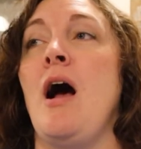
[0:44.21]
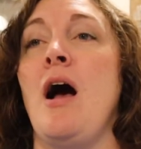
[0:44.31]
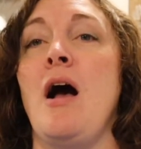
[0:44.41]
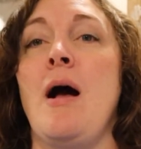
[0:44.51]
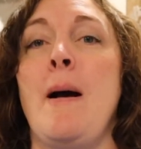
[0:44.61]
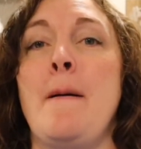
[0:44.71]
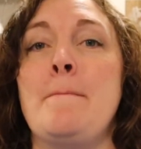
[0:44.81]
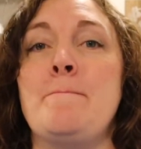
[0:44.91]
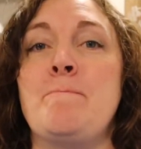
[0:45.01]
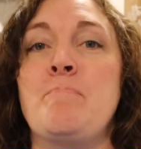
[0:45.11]

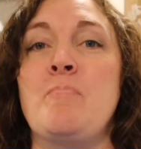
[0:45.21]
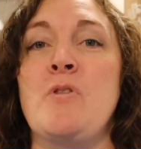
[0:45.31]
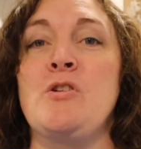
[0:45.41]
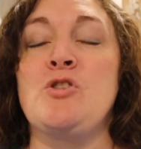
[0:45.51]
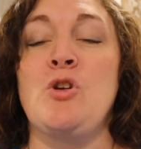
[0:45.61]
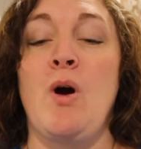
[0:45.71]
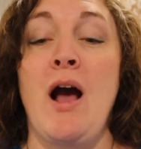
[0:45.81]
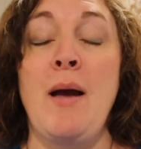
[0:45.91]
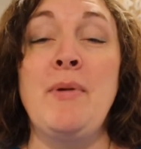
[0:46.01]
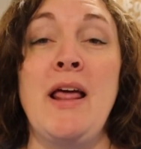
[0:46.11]
So
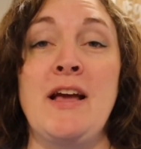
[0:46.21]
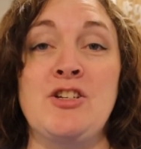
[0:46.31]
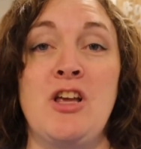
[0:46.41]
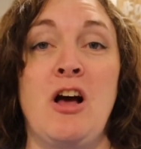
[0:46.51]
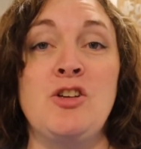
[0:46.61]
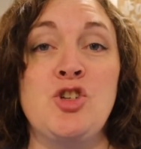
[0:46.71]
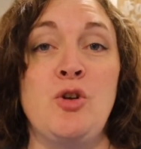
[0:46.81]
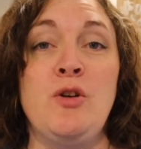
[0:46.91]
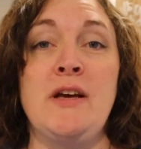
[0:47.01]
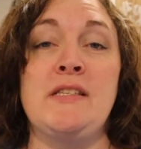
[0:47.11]
I'll show
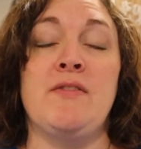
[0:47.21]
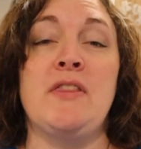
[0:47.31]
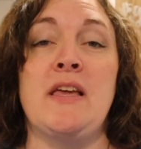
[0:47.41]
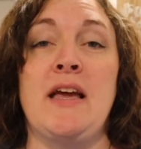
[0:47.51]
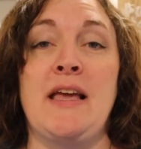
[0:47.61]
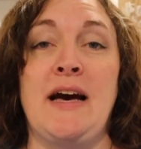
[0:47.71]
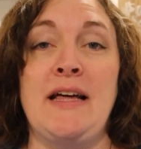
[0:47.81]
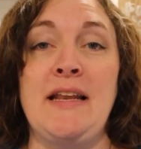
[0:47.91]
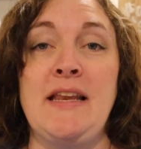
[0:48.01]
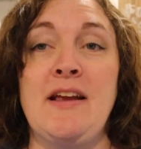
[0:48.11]
you guys everything I
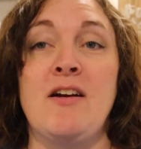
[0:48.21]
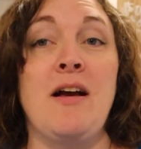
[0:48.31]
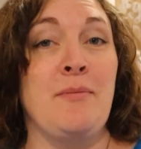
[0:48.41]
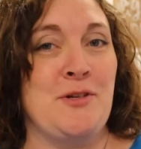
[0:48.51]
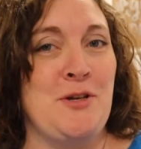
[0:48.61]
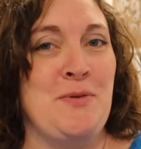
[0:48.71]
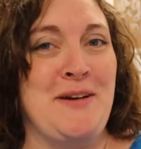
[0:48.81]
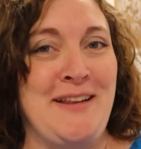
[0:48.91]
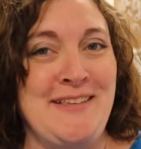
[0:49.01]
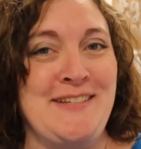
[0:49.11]
got in here. I'm gonna show you what
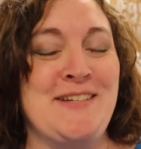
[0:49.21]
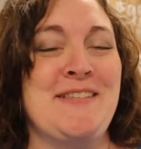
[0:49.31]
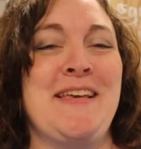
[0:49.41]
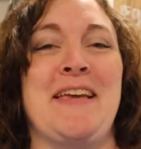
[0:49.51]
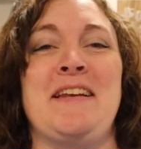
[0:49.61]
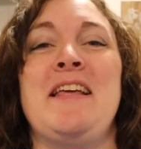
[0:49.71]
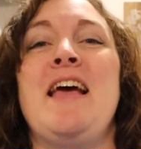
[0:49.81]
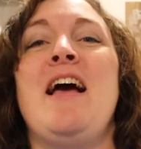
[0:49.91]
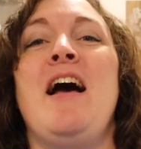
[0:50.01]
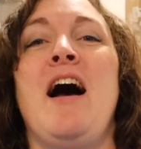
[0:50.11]
it is in just a second.
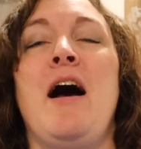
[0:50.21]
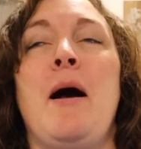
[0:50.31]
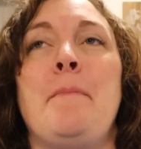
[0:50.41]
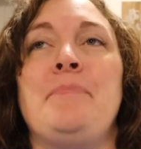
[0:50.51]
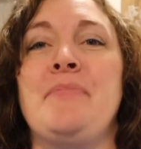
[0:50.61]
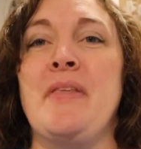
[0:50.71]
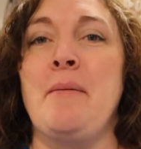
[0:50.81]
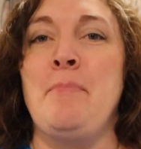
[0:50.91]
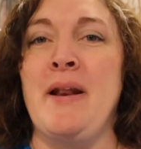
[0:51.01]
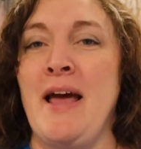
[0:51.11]

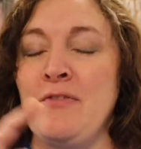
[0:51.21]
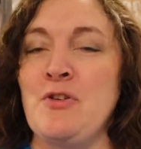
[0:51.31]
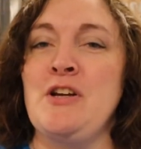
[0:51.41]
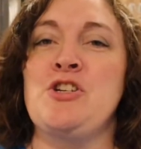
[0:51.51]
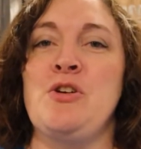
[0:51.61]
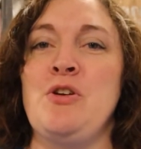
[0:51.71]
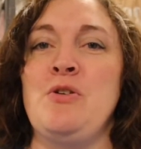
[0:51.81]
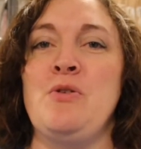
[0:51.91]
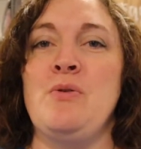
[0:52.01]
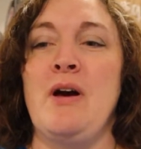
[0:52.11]
But after
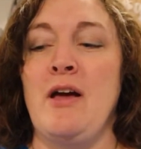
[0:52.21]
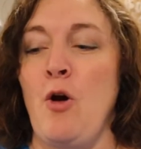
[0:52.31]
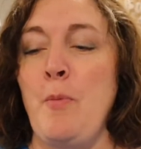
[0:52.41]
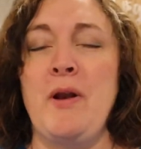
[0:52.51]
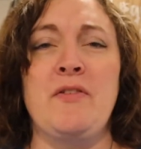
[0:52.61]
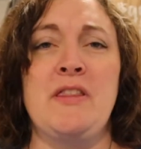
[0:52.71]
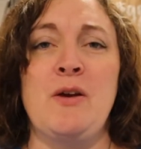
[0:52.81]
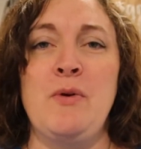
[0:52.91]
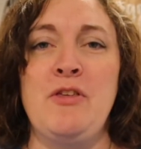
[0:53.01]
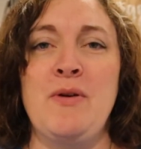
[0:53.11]
I open
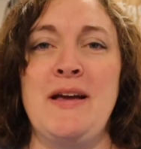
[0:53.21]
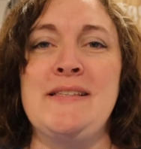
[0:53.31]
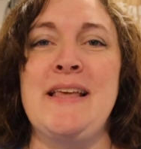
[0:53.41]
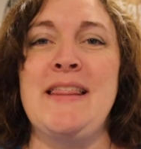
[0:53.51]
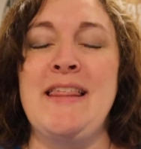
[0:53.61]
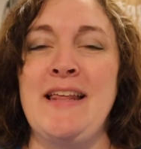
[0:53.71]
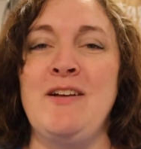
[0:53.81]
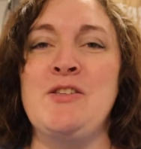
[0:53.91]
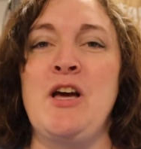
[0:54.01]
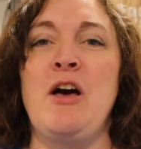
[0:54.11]
everything with you guys, then
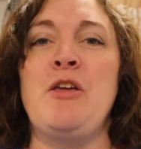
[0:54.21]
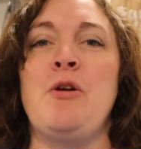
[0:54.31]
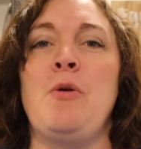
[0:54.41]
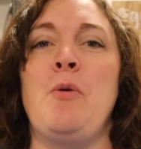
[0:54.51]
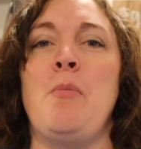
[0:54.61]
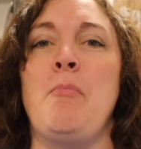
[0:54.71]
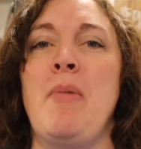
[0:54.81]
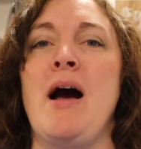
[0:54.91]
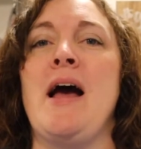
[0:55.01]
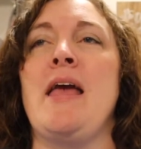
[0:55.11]
I'll tell you
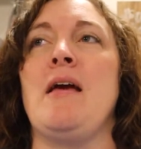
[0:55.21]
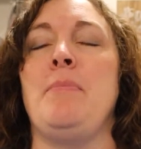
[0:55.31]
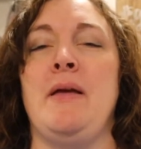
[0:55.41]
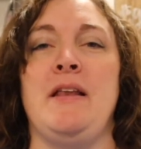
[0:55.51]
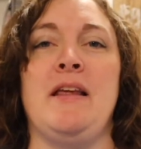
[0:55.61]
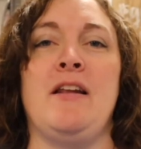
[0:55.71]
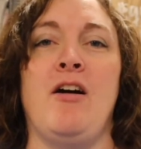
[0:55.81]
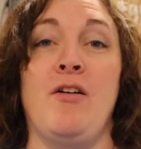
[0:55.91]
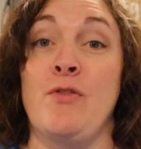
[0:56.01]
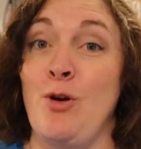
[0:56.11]
my opinion
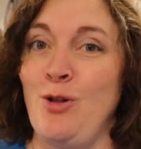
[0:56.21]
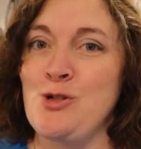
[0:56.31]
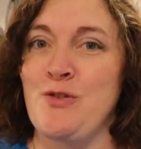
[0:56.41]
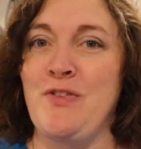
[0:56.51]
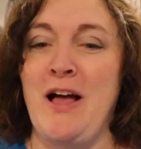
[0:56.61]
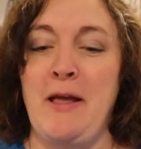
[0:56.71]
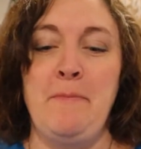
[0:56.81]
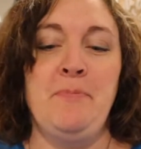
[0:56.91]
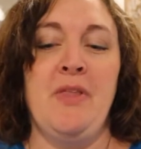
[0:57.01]
of CultureFly.